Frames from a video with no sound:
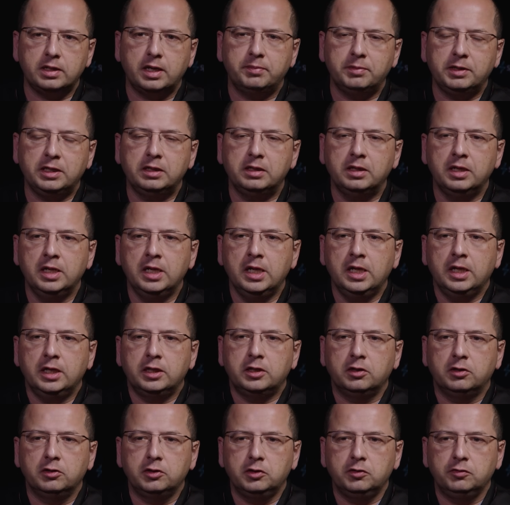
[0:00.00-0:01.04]
I mean,
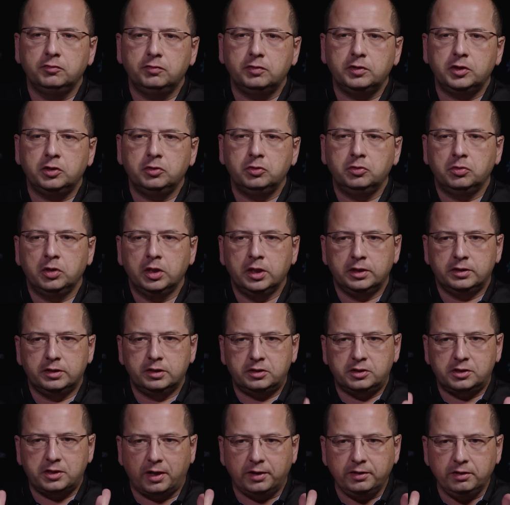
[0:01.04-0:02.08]
you know, you you the
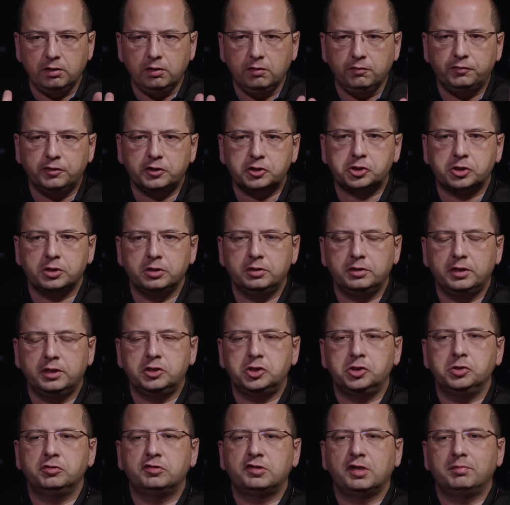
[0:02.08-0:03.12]
tunnel vision
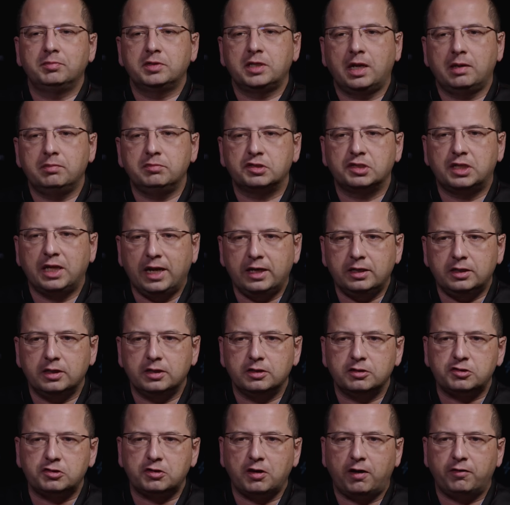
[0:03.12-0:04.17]
that you sometimes get
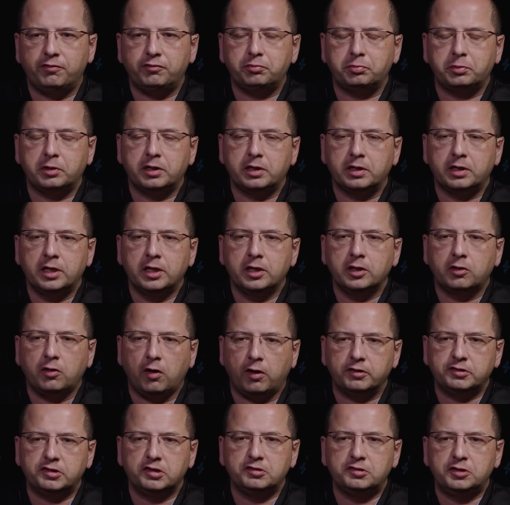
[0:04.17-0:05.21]
in software
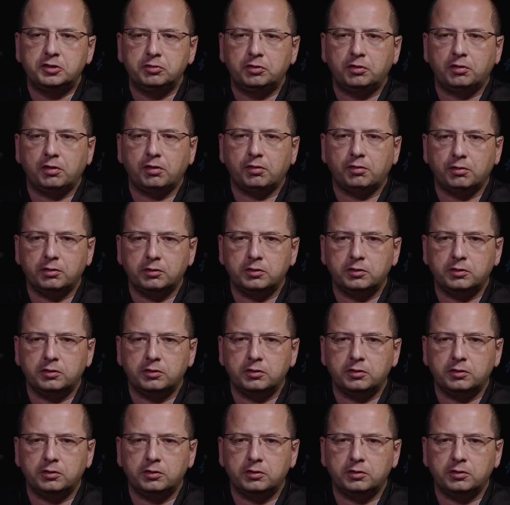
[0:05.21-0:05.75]
causes you to,